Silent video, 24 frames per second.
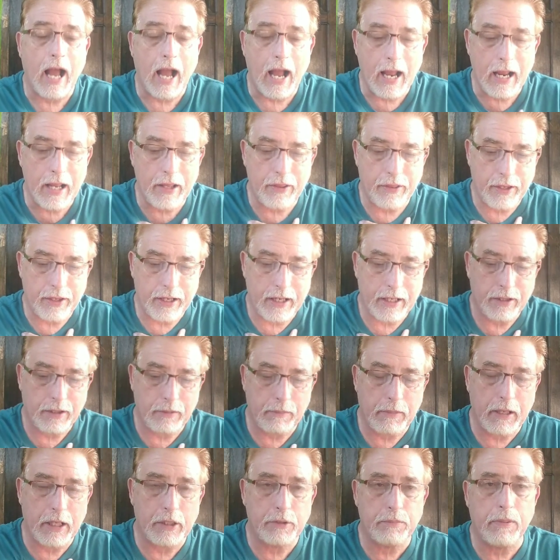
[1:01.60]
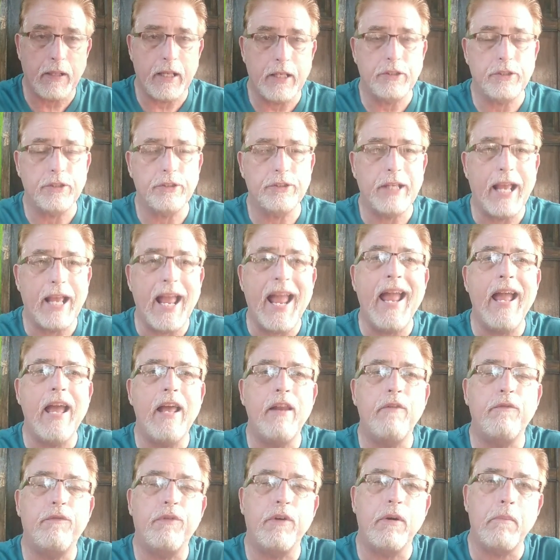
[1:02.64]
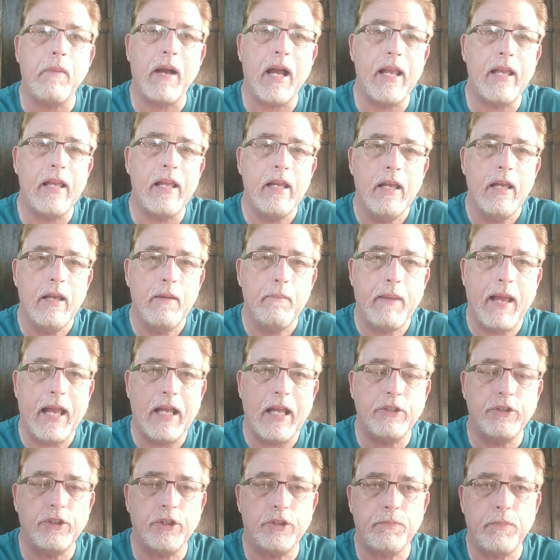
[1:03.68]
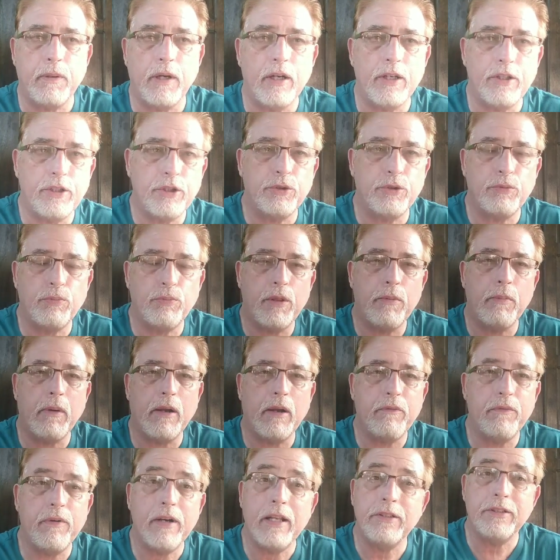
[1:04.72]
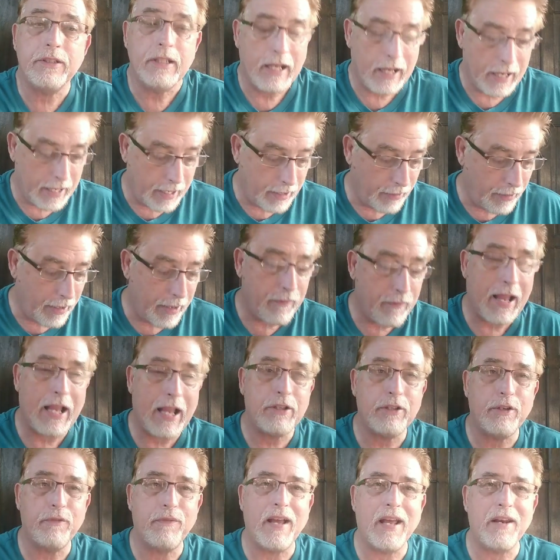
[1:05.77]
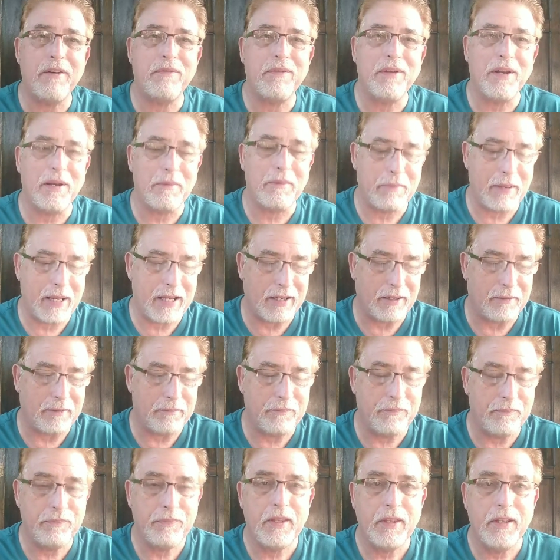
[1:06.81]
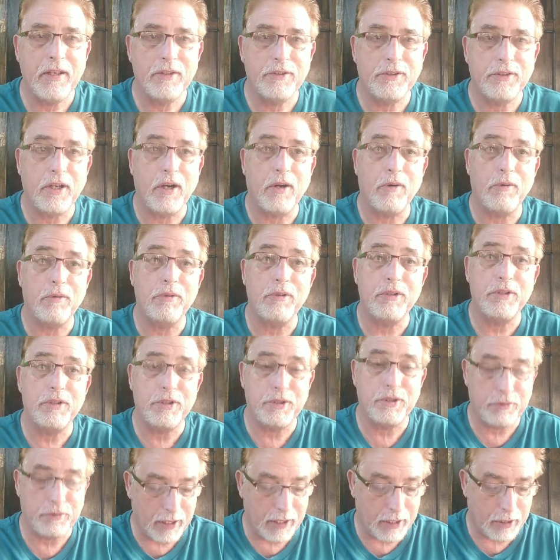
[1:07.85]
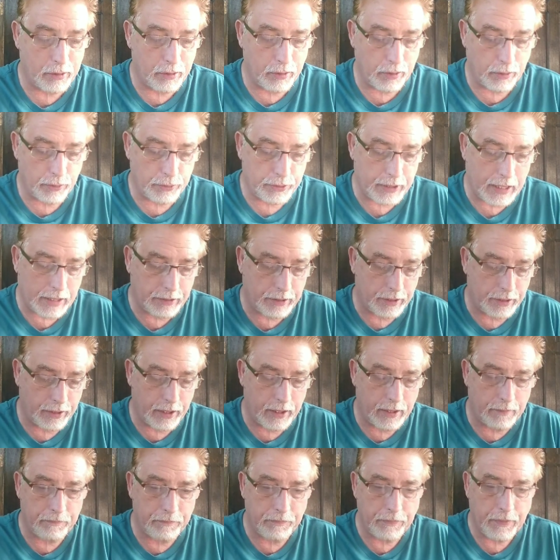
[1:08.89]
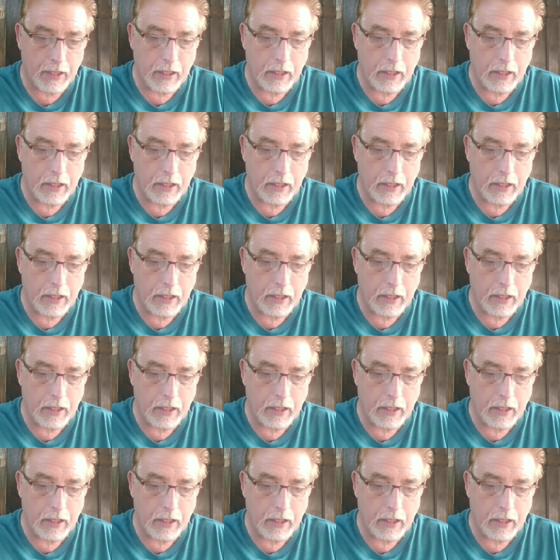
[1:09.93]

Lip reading: I think, the best places and from my past experiences with my friends, and they've actually found a Filipina. So, which is really kudos out to them.